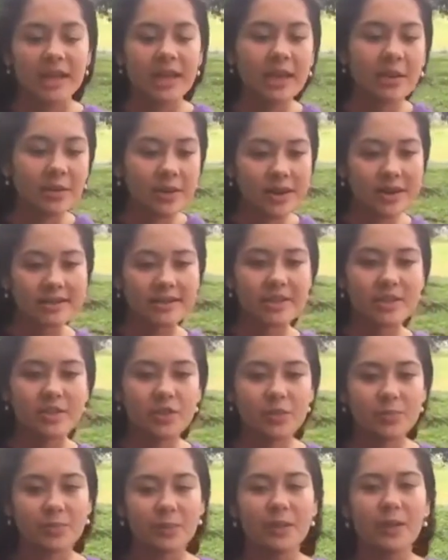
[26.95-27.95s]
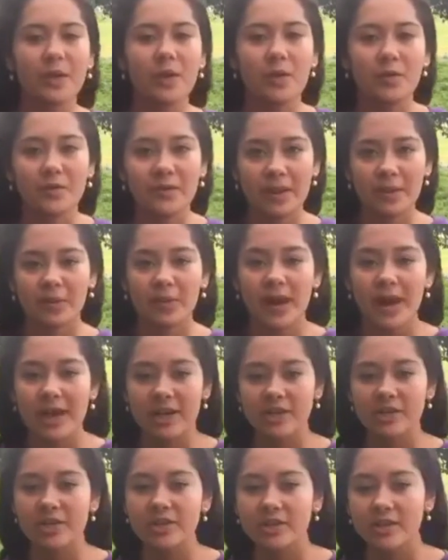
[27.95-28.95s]
Here is a short video of the
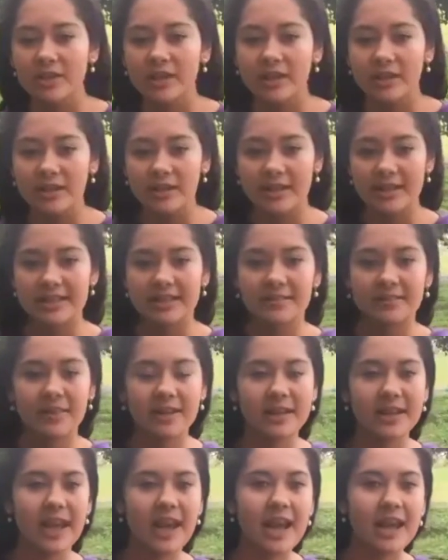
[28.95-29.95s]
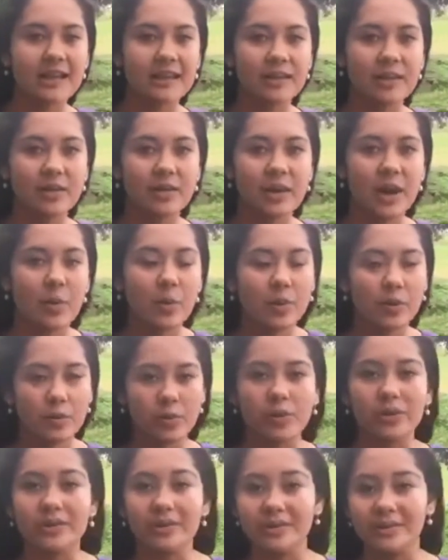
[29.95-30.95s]
reaction this event had on
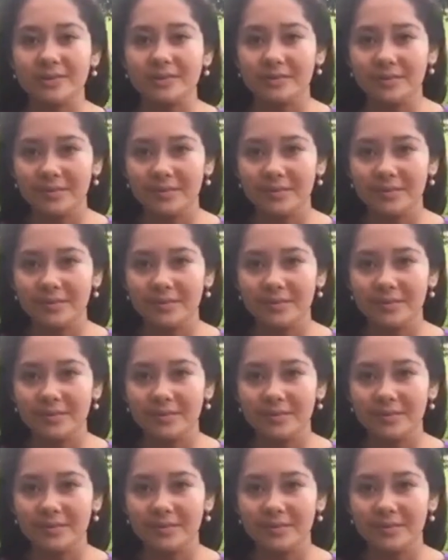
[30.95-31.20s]
our world.